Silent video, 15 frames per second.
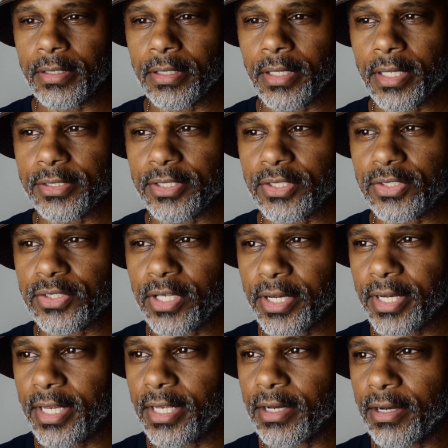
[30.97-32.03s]
It's a
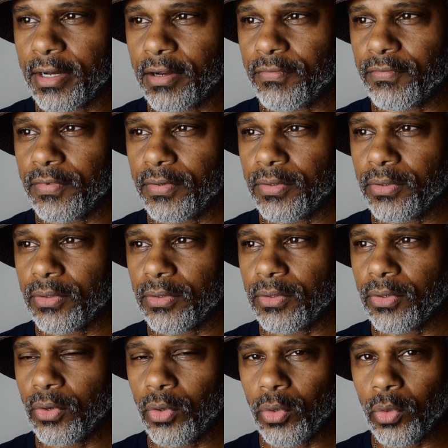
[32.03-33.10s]
study of
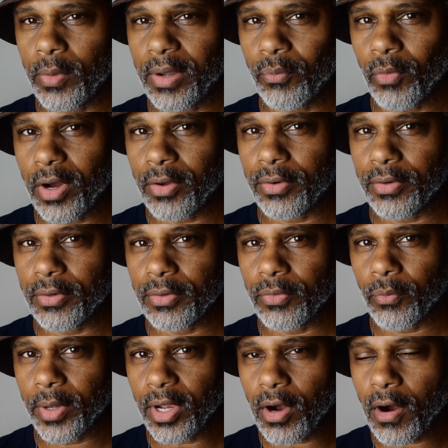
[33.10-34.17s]
who and what
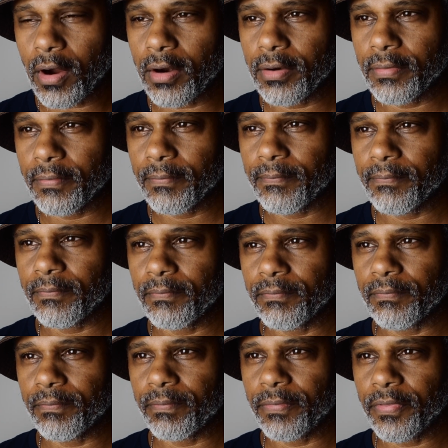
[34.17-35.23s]
we are,
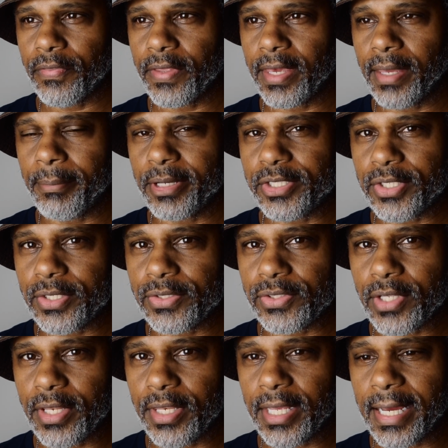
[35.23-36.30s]
the images
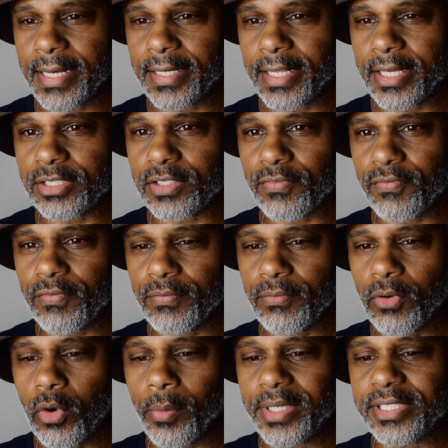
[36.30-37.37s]
and the ideas of
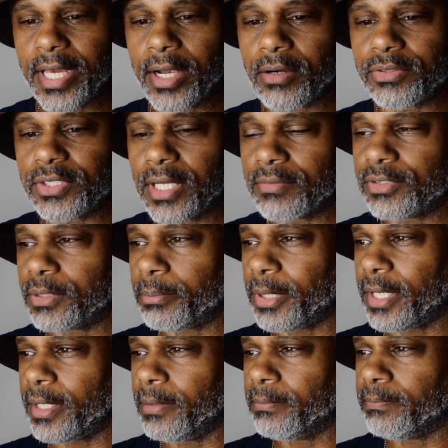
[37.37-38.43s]
who we take ourselves to
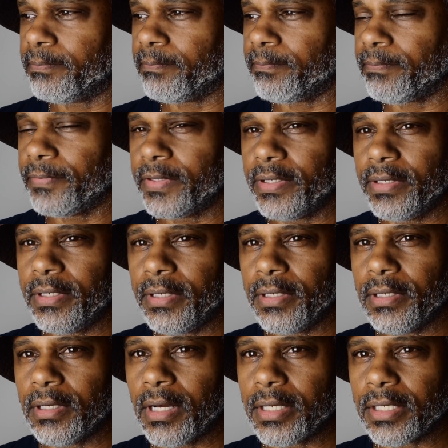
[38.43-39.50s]
be
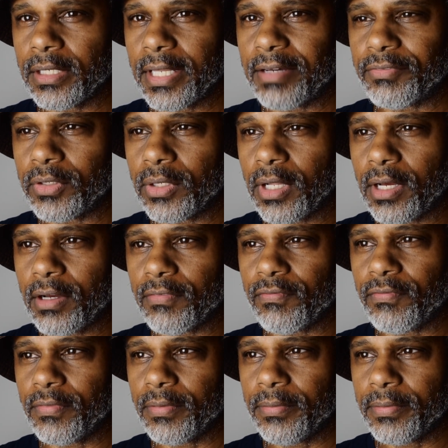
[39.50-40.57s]
on the level
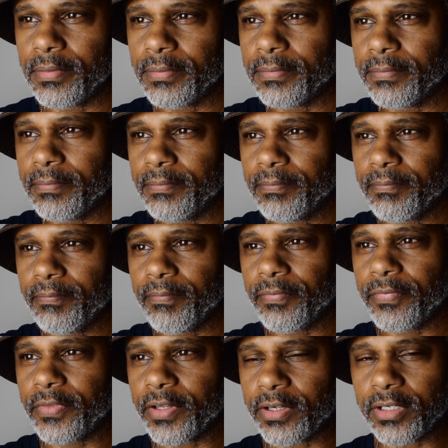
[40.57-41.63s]
of
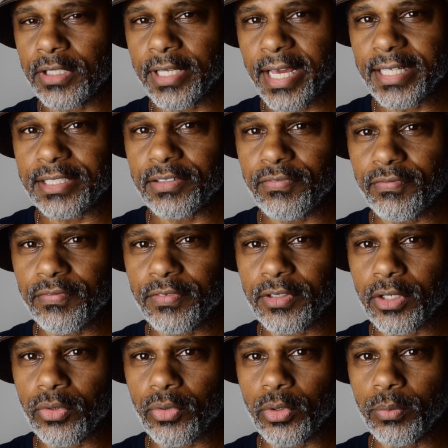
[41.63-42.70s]
the collective, the
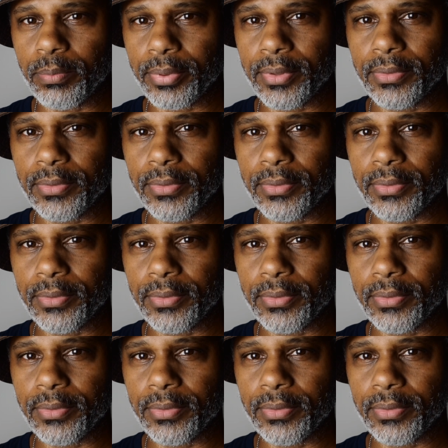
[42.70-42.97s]
group,